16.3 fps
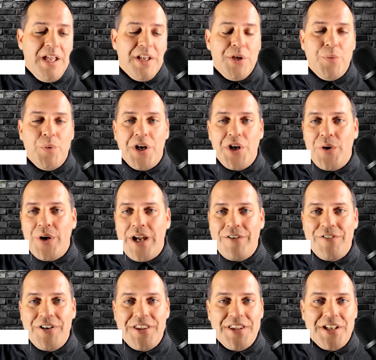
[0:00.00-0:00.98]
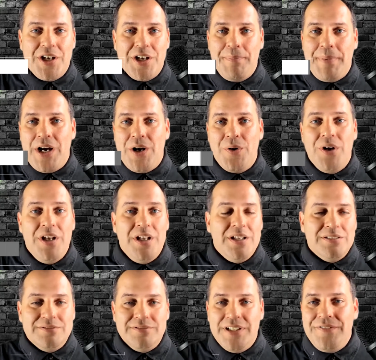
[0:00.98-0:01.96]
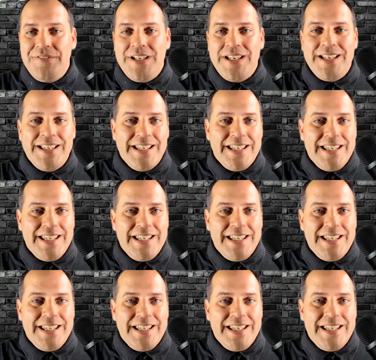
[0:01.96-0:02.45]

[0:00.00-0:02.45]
and you want to know everything about living,